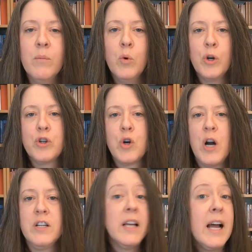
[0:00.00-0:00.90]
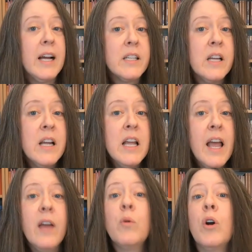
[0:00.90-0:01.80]
We're trying to tax
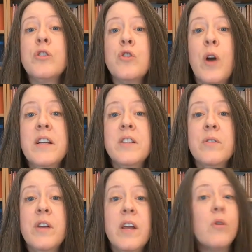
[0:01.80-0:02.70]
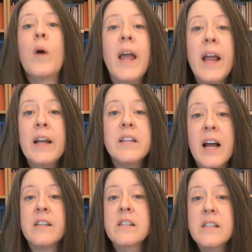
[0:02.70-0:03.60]
and we're also trying to give away
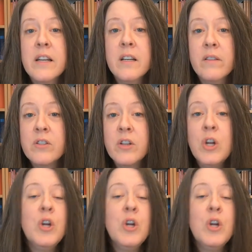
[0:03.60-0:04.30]
tax incentives.